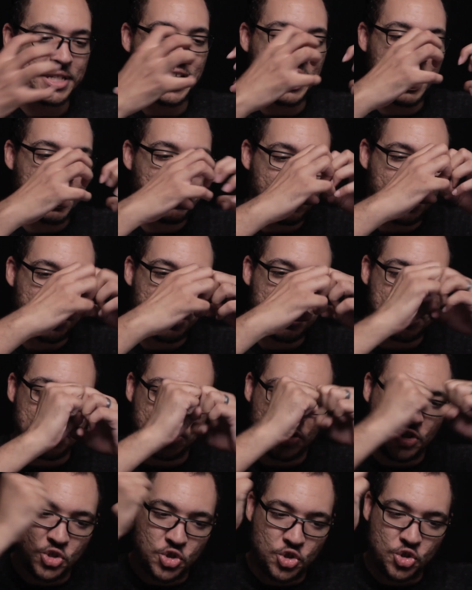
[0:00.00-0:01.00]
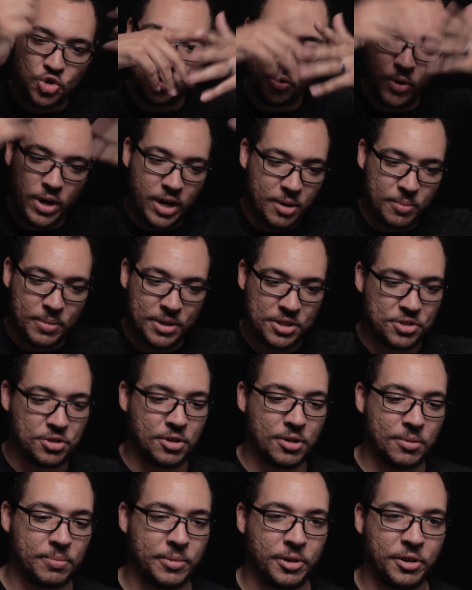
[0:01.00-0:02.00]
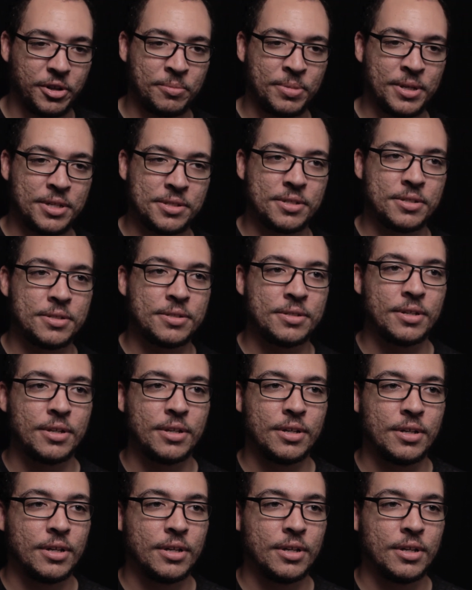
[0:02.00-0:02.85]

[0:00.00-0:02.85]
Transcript: take them and just shred them into a million pieces.